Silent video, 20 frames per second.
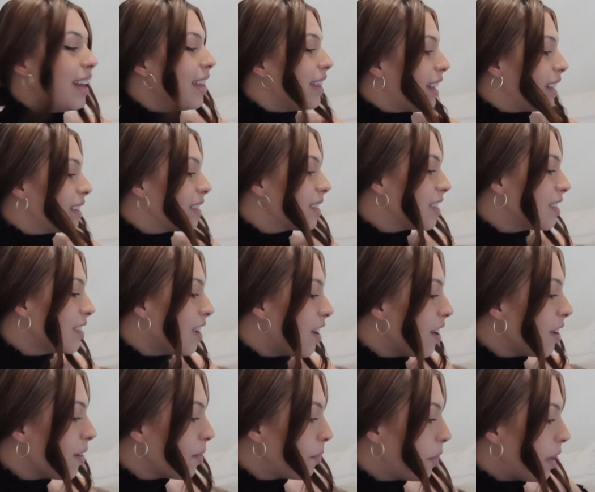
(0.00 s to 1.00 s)
let's
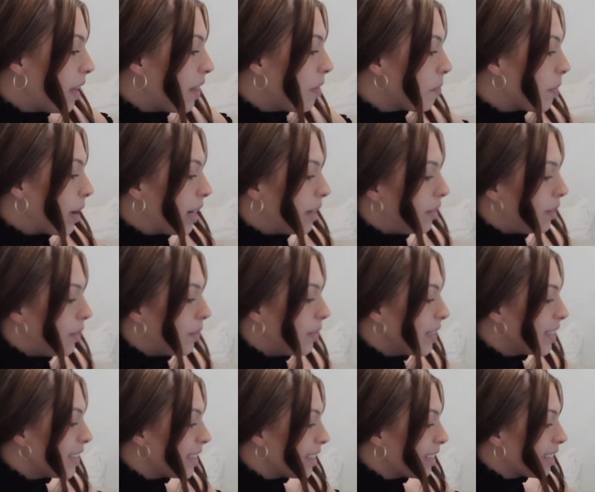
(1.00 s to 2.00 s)
start with my
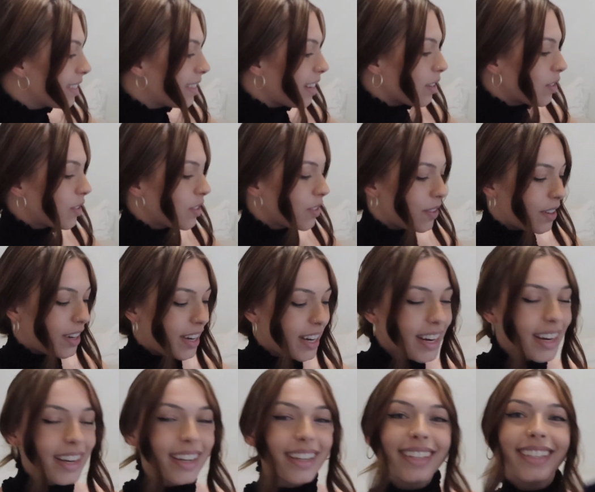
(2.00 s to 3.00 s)
newest
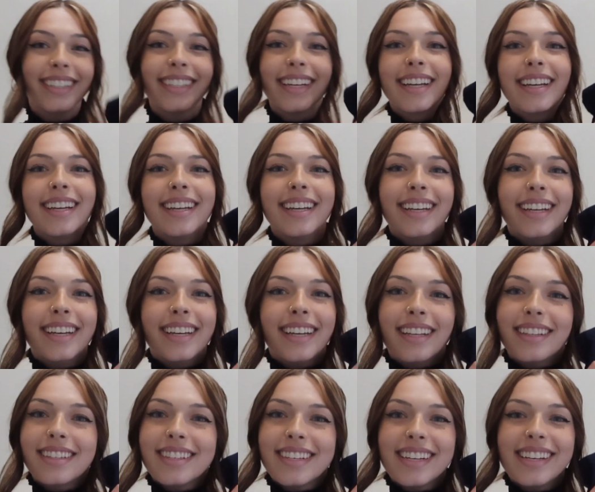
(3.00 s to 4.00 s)
accessory.
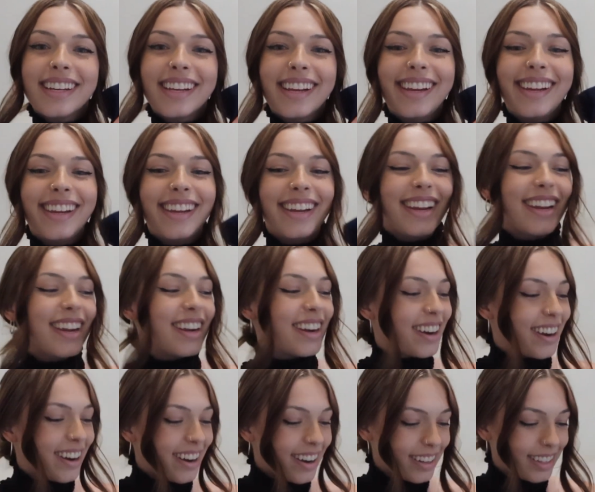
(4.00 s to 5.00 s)
It's in
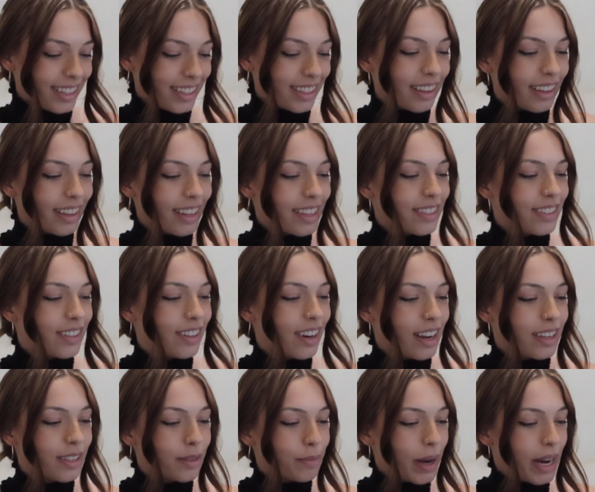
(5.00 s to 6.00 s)
here. As you
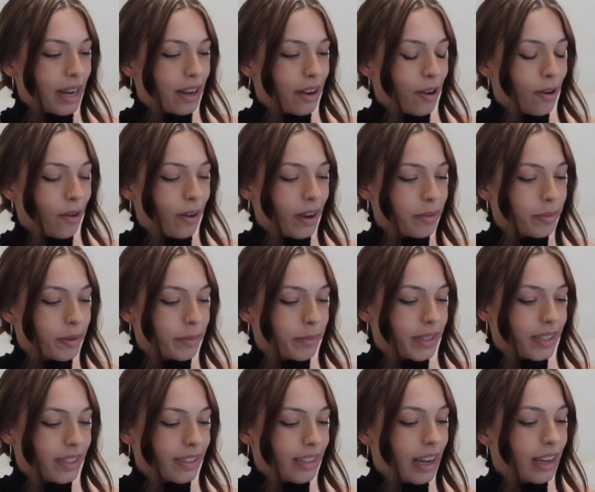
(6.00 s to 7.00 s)
guys might know, I'm
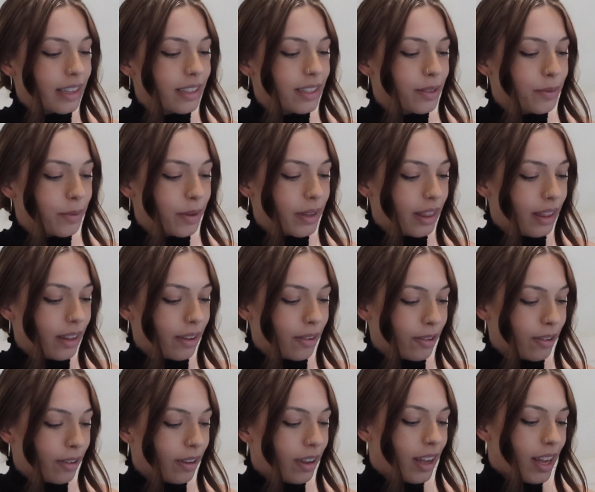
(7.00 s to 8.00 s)
obsessed with
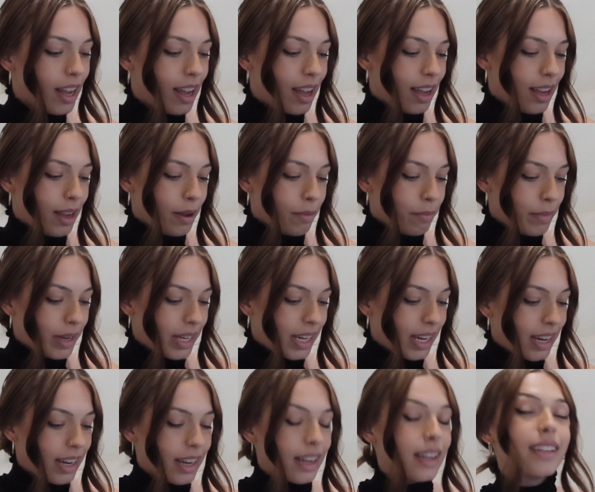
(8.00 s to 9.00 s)
little
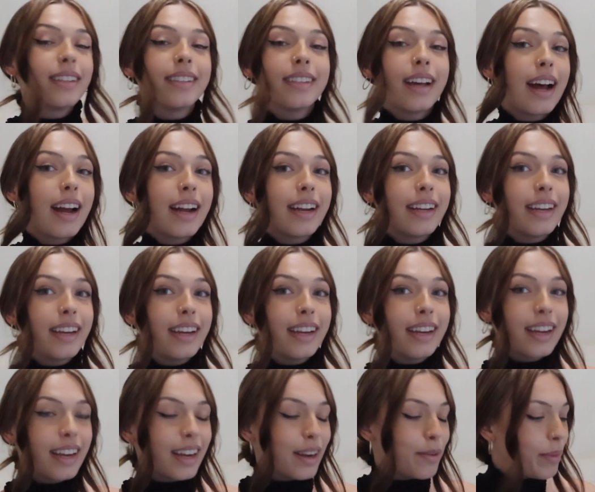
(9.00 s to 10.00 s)
mini
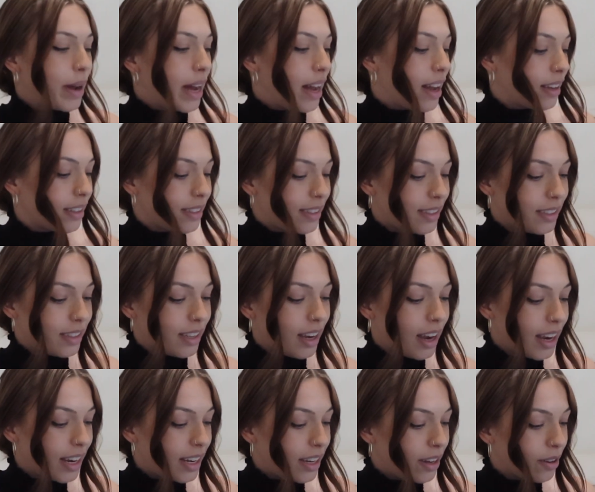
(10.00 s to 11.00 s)
tiny handbags. The
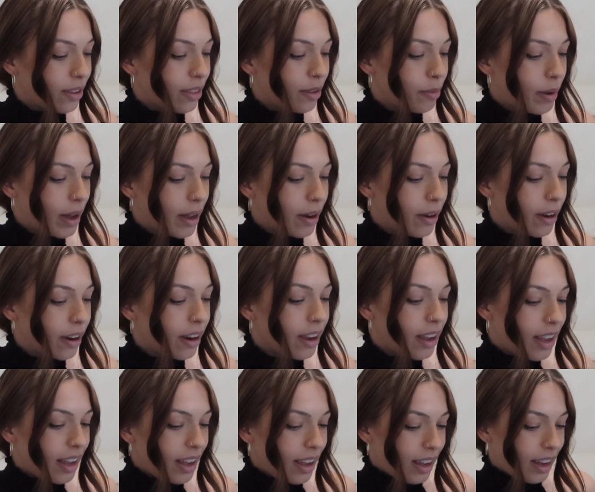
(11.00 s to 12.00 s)
tinier the better.
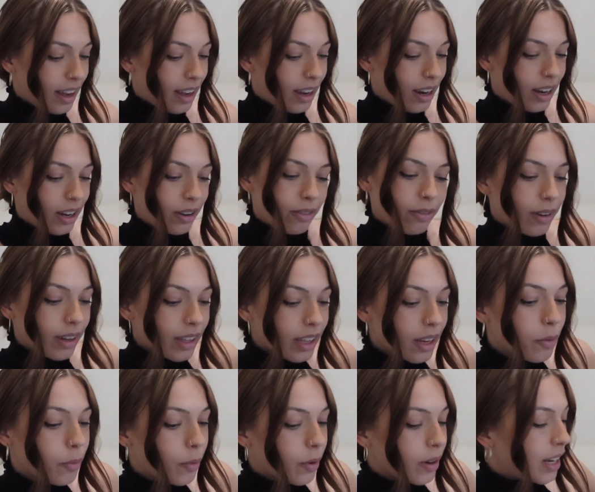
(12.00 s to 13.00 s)
I
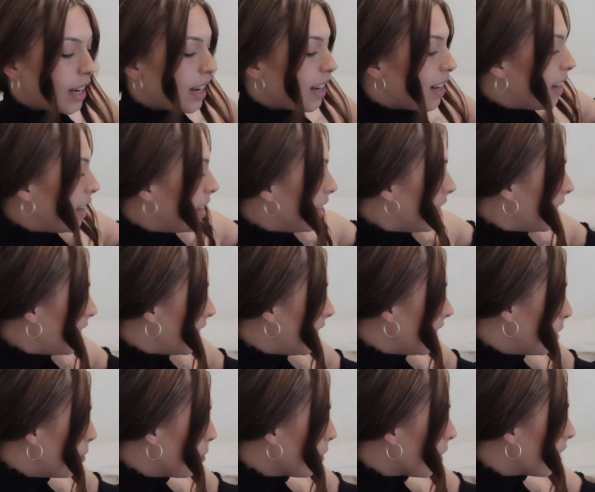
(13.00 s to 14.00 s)
really wanted
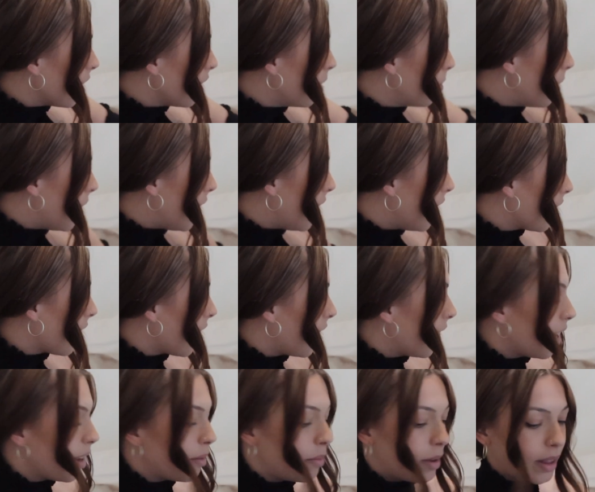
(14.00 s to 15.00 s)
a Prada bag. I
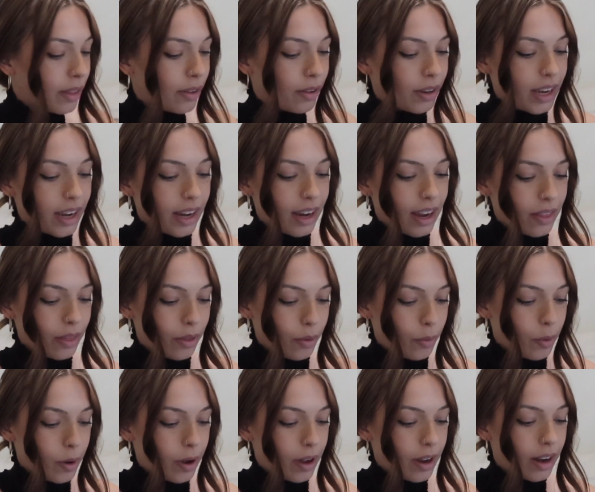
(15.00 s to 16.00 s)
had been looking at the
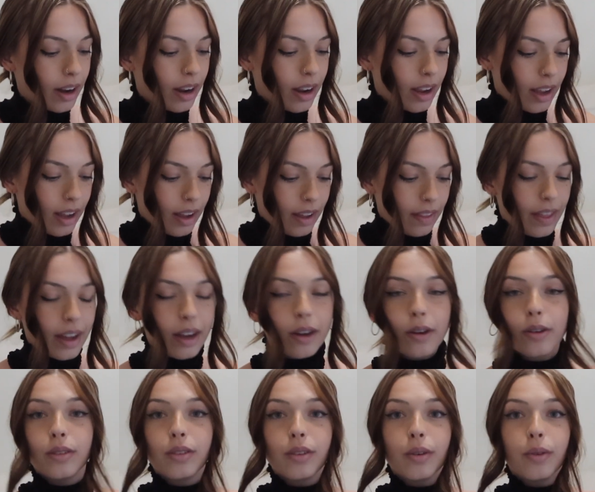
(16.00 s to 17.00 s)
one that
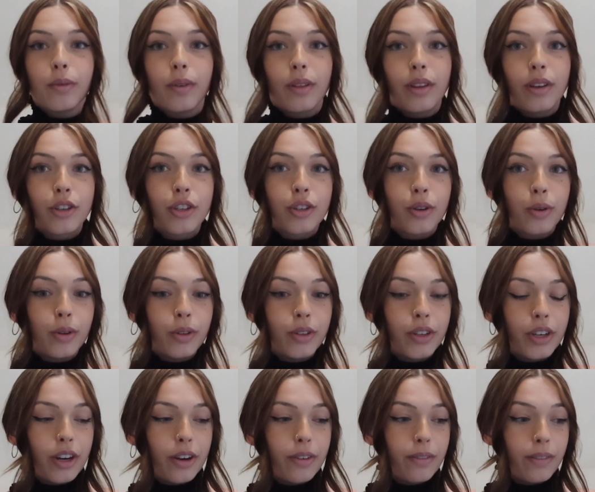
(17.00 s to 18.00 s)
goes over the
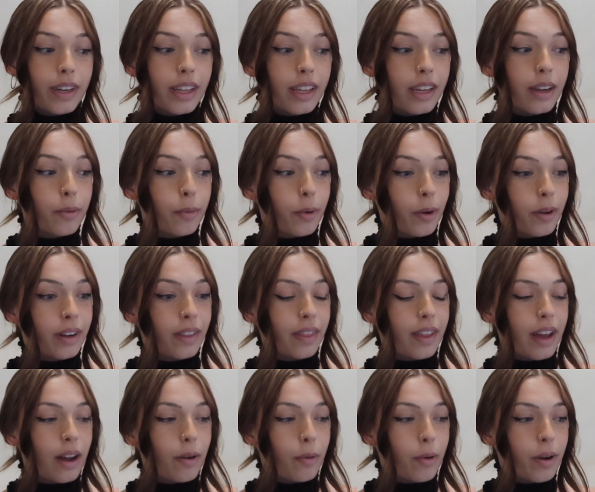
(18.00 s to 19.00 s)
shoulder. Really wanted
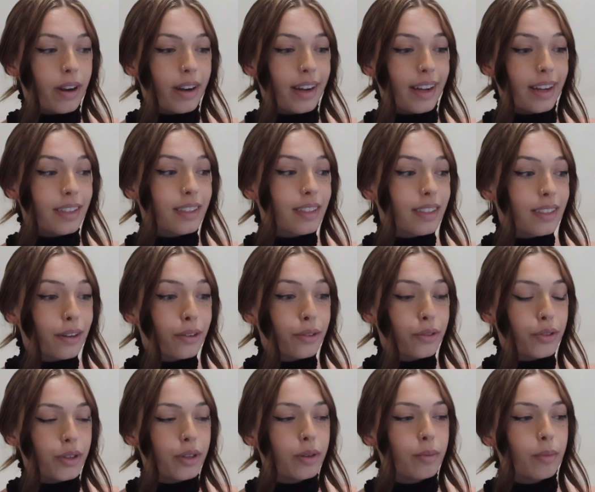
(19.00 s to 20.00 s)
that one. I still
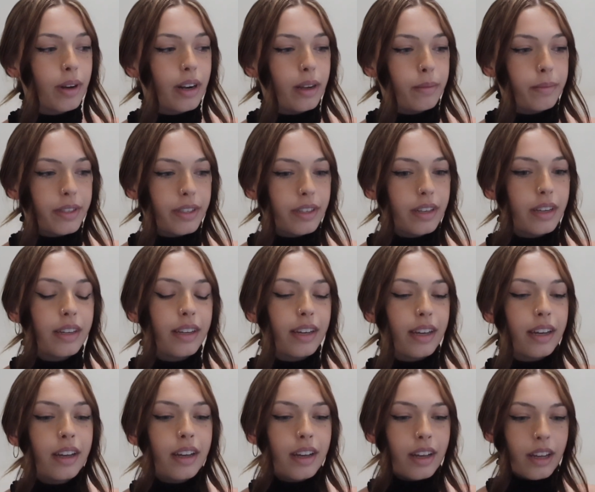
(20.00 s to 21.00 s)
do, but I'm seeing
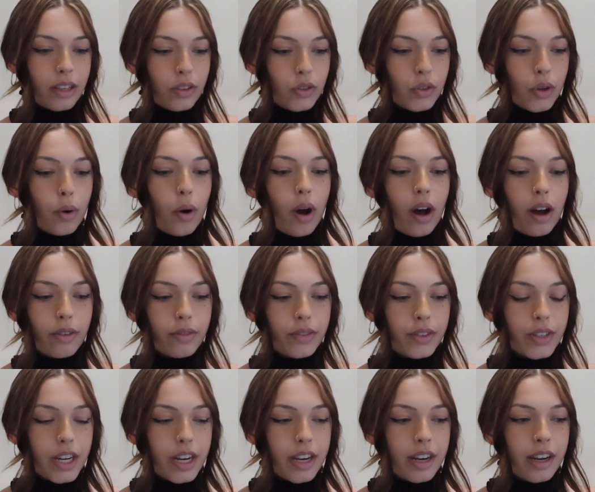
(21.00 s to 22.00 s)
it so
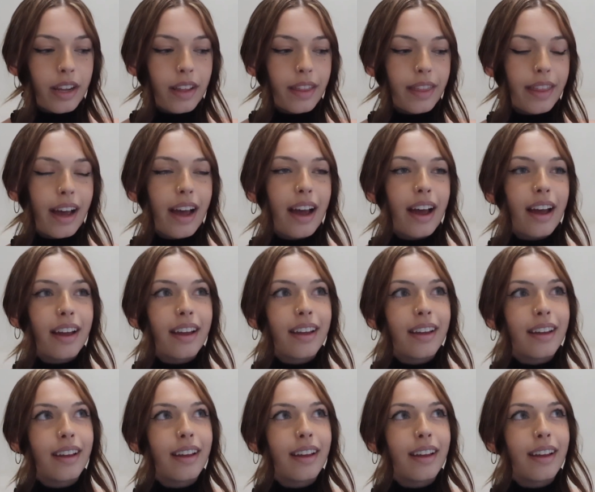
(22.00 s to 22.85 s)
often that